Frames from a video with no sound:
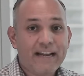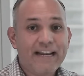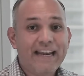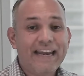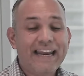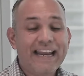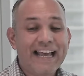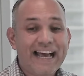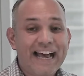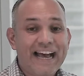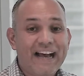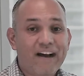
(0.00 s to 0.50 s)

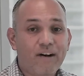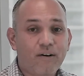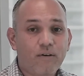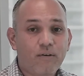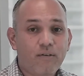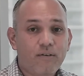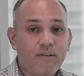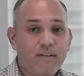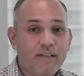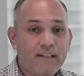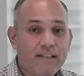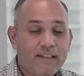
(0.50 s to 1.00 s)

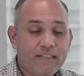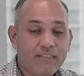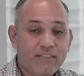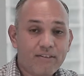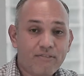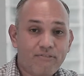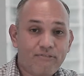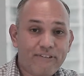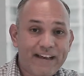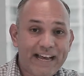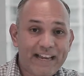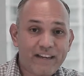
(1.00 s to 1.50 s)
now
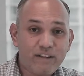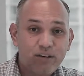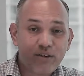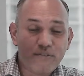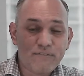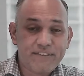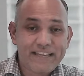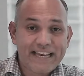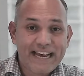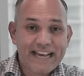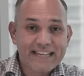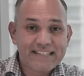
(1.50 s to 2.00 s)
the value
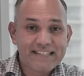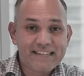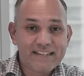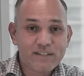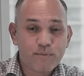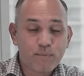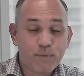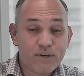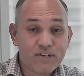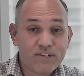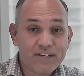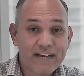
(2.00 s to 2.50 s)
of the asset
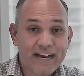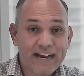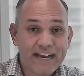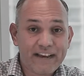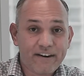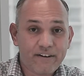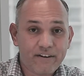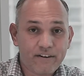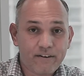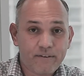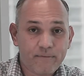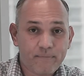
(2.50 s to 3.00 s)
is much
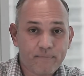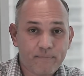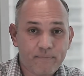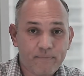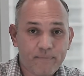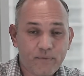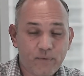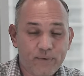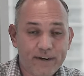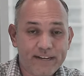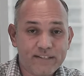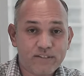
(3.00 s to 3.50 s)
higher,
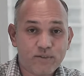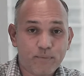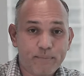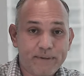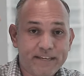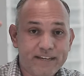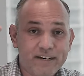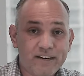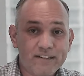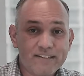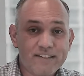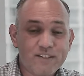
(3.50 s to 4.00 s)
right? So
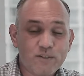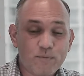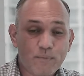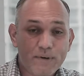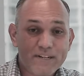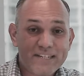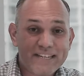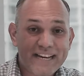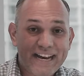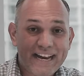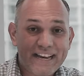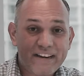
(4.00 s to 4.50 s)
because it's
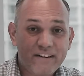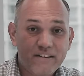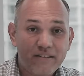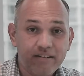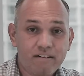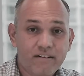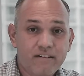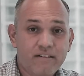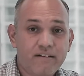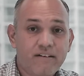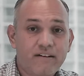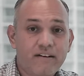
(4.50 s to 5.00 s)
much
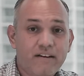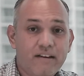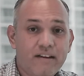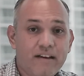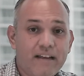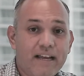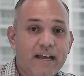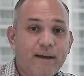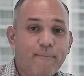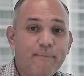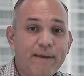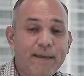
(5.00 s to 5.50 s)
higher,
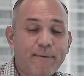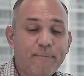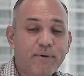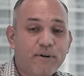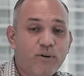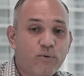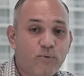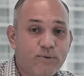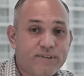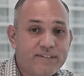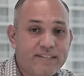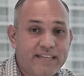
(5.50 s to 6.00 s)
I'm
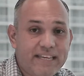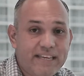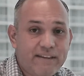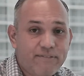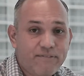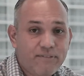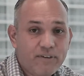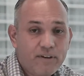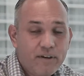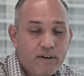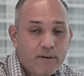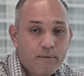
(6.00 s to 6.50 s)
able to
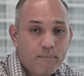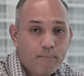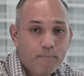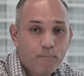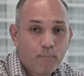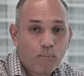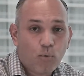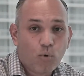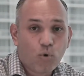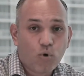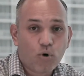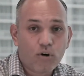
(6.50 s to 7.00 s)
receive
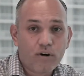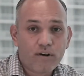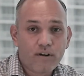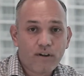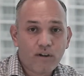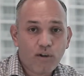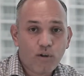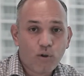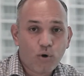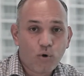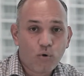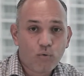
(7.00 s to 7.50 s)
more
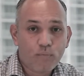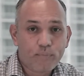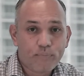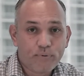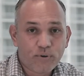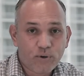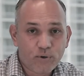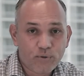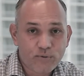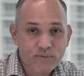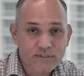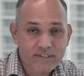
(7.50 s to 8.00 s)
loan
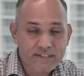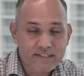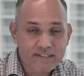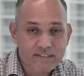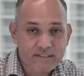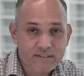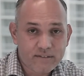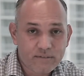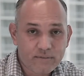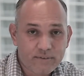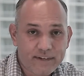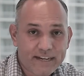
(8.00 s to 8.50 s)

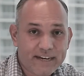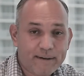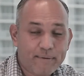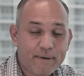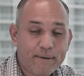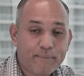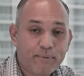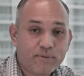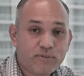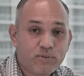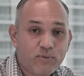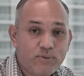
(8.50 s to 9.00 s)
proceeds, right? I'm
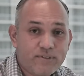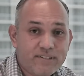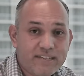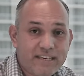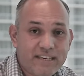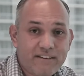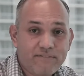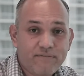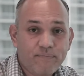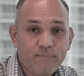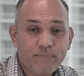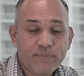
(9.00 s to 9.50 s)
able to
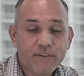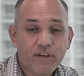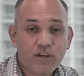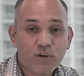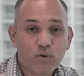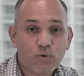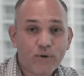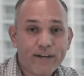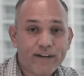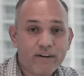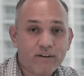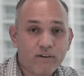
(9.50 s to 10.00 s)
receive a
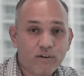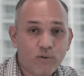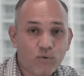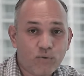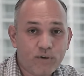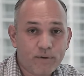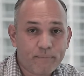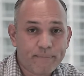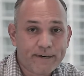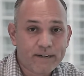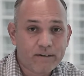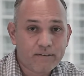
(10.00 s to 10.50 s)
greater
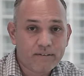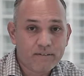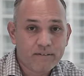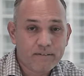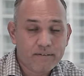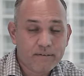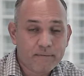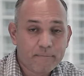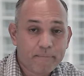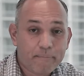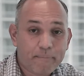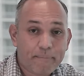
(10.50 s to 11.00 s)
loan amount.
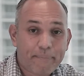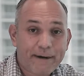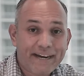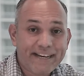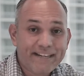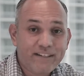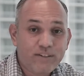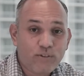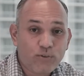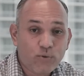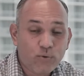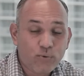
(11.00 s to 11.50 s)

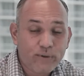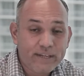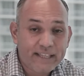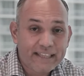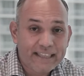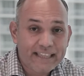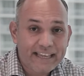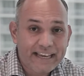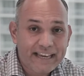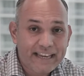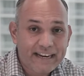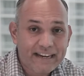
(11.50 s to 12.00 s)
By
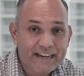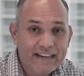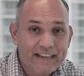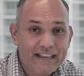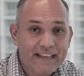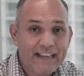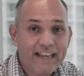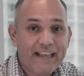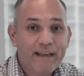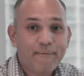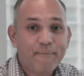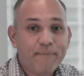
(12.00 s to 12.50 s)
doing that,
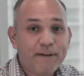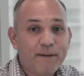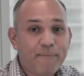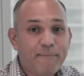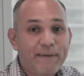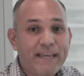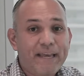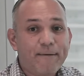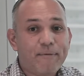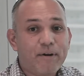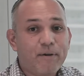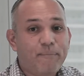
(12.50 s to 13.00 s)
I'm going to
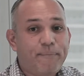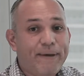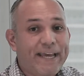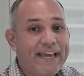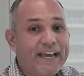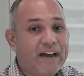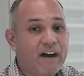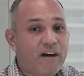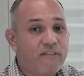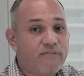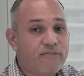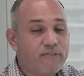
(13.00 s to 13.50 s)
be able to
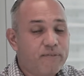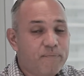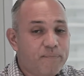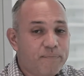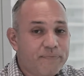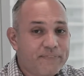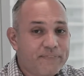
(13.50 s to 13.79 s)
pay off